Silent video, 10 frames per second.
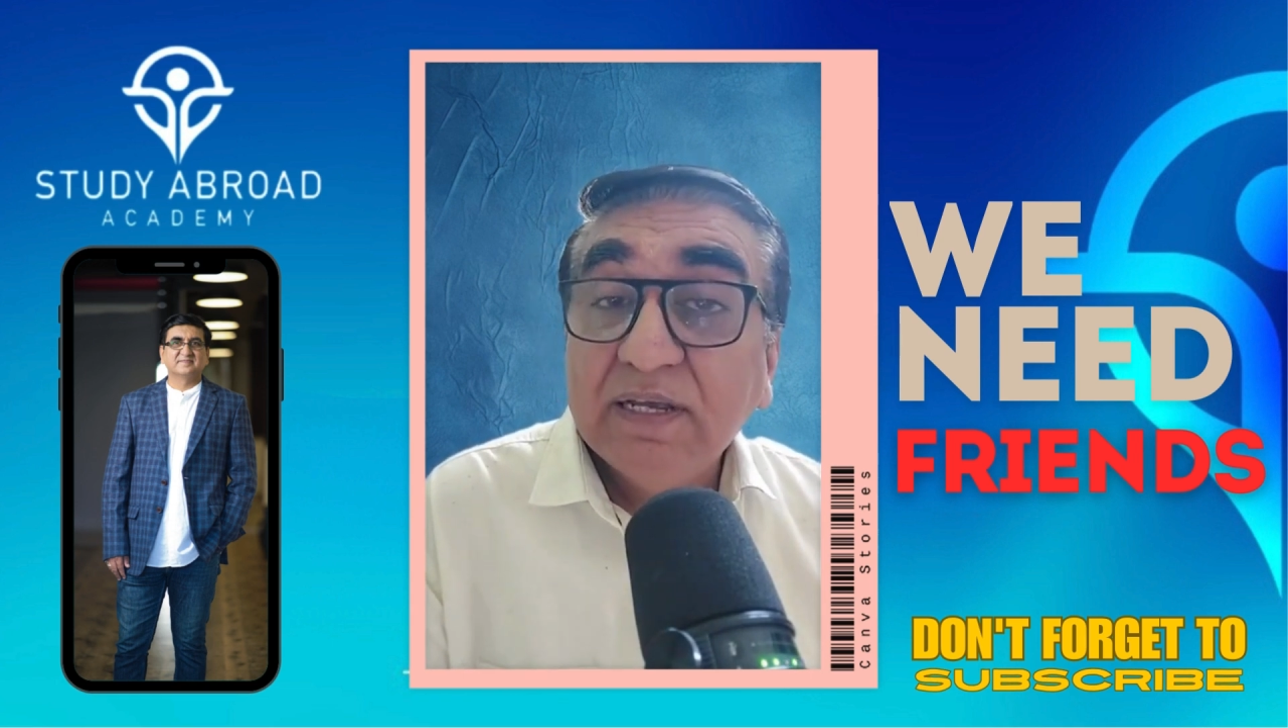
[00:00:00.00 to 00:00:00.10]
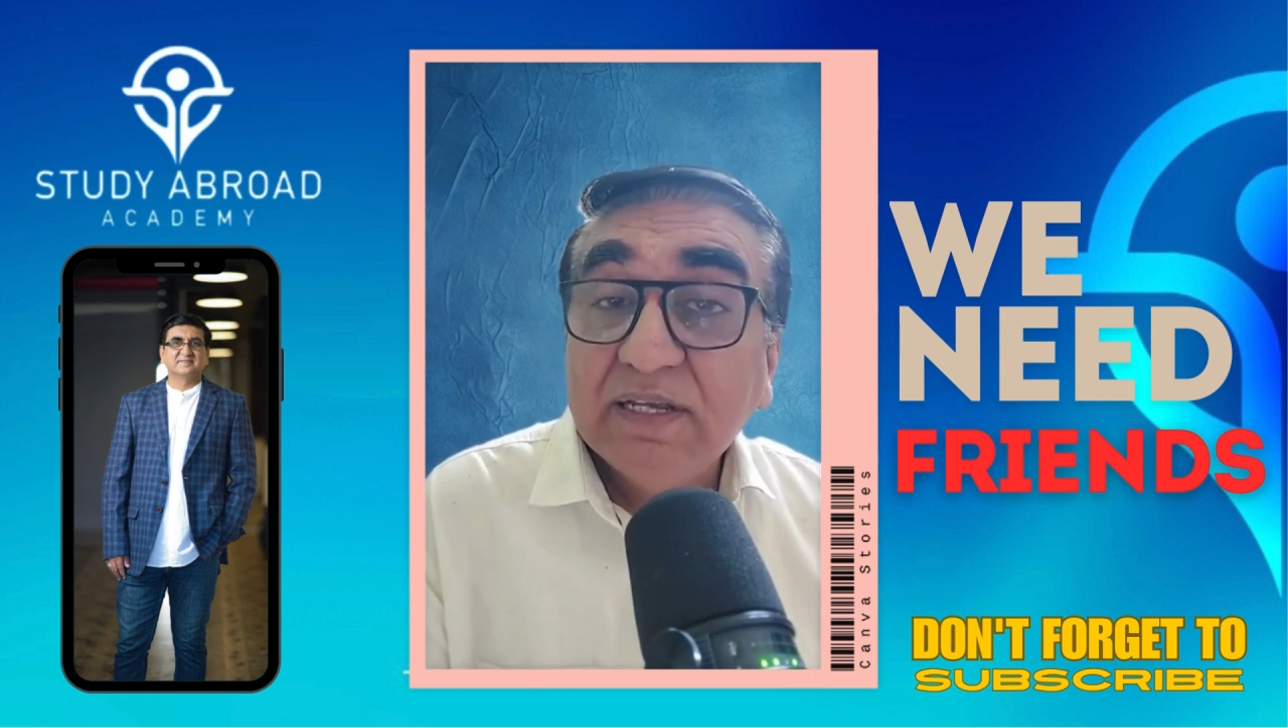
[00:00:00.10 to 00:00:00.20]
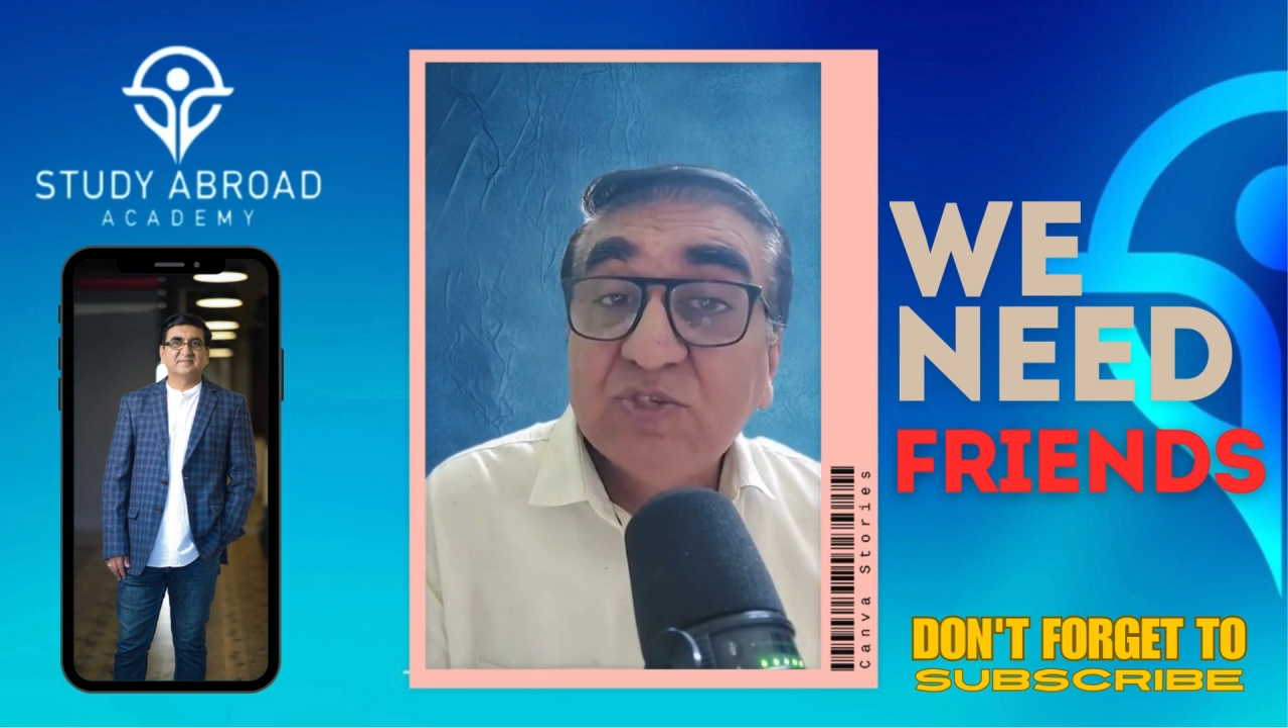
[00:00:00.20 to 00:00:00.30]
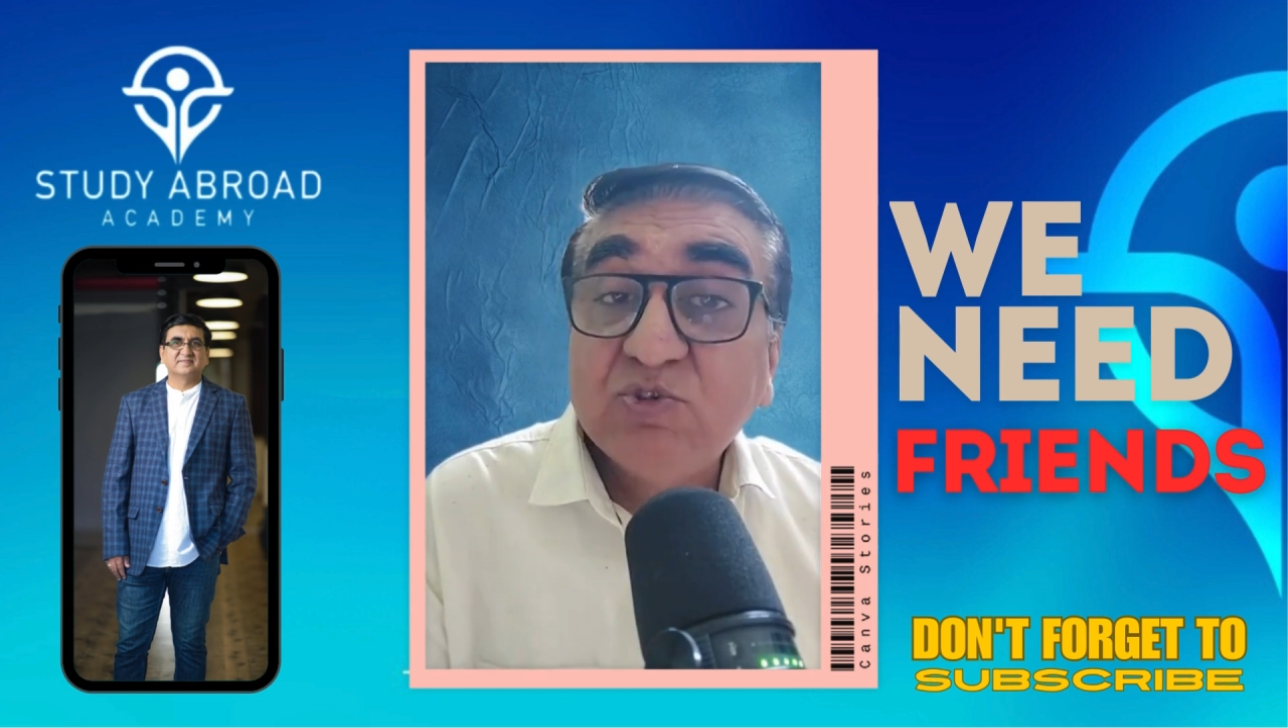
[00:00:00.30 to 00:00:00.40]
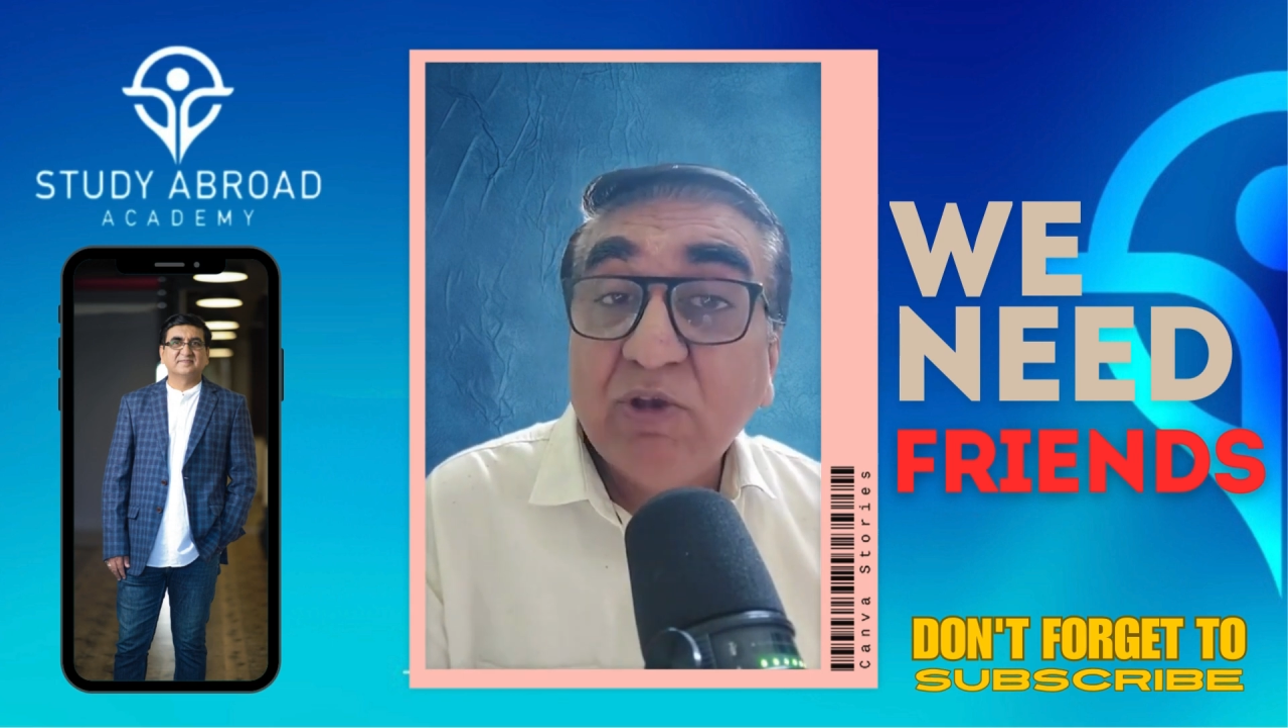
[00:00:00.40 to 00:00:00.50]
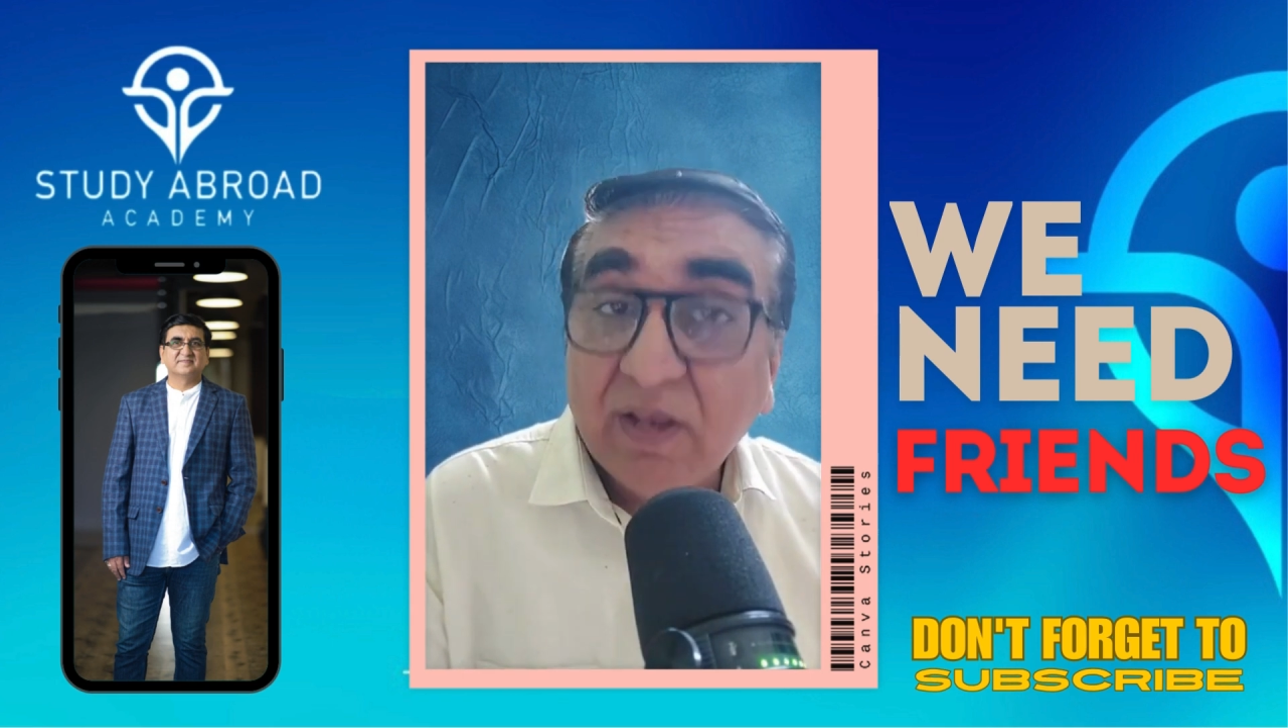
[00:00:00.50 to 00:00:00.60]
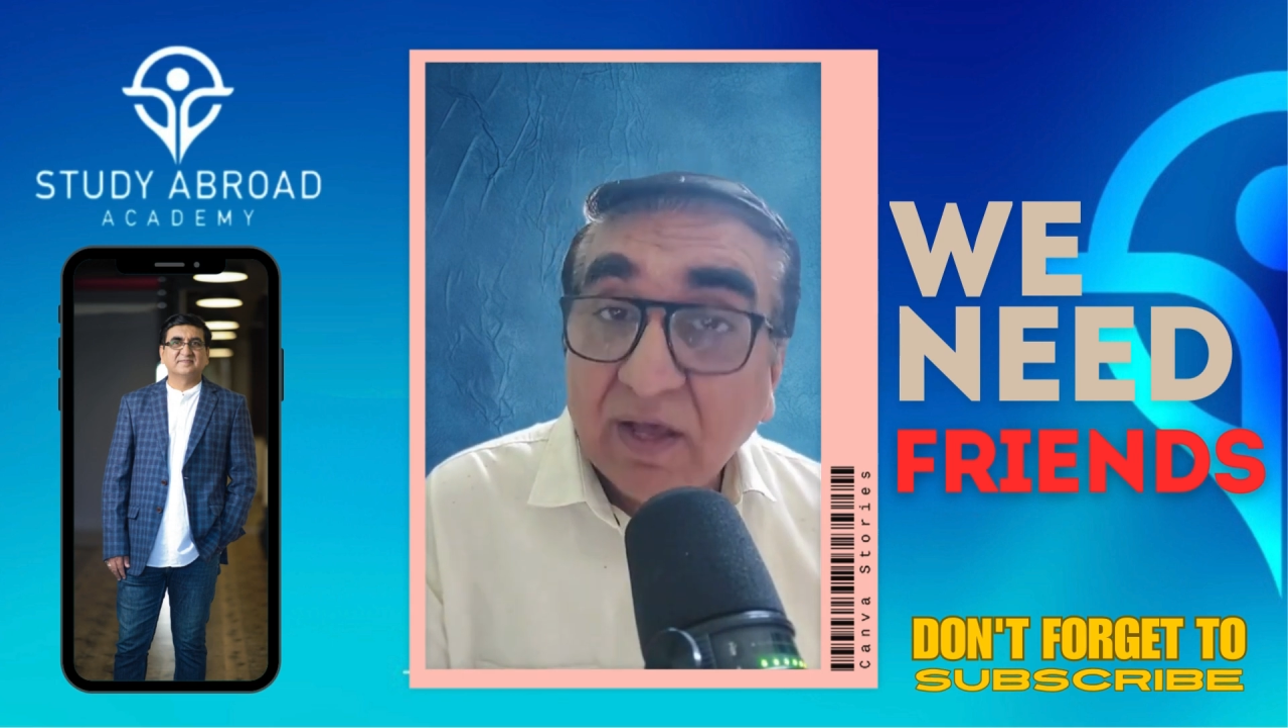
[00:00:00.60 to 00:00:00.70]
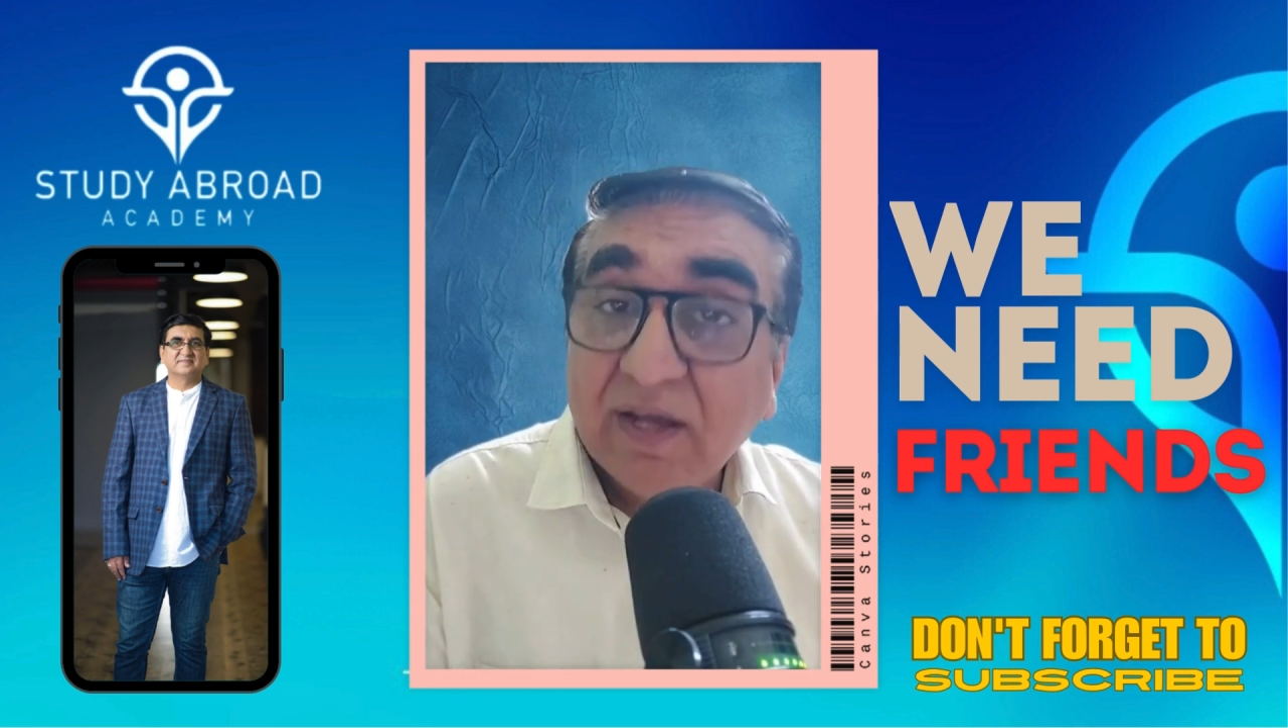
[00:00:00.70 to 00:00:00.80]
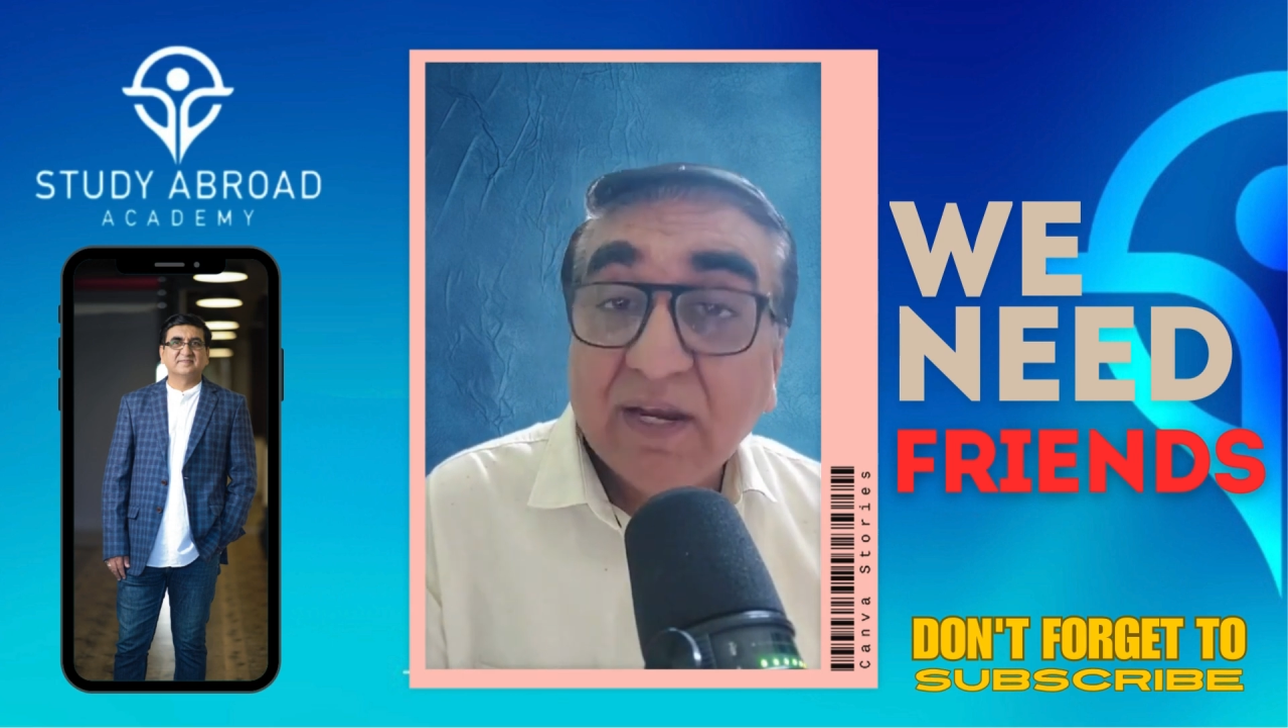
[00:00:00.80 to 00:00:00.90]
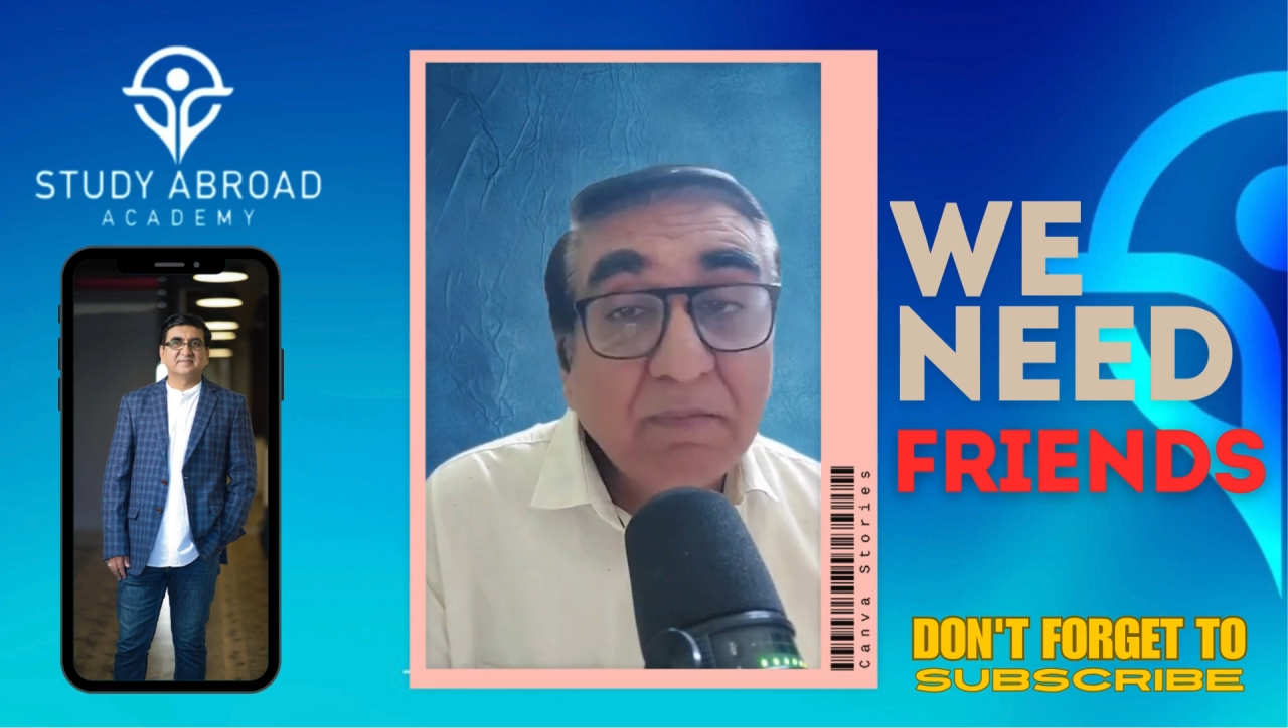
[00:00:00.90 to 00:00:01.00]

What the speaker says: is to learn